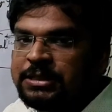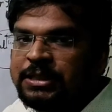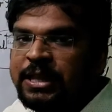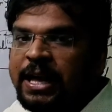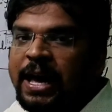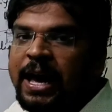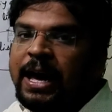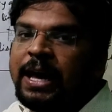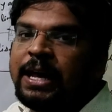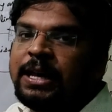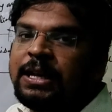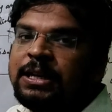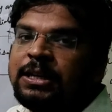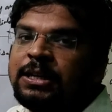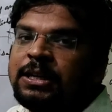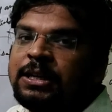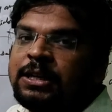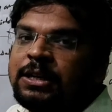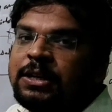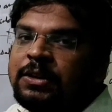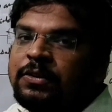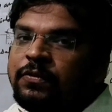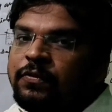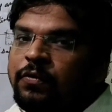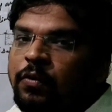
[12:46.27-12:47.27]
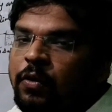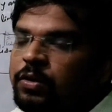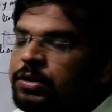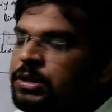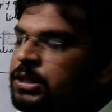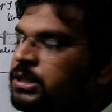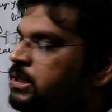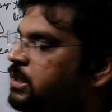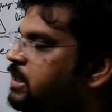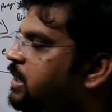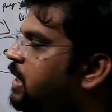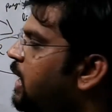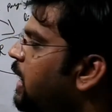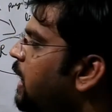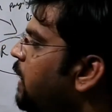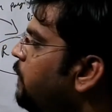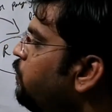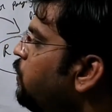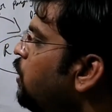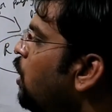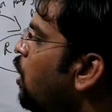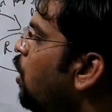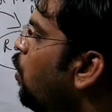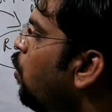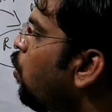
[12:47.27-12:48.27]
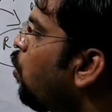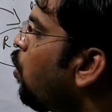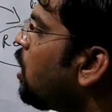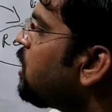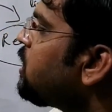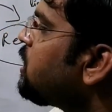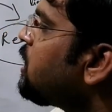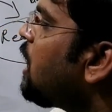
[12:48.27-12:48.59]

then for the same, what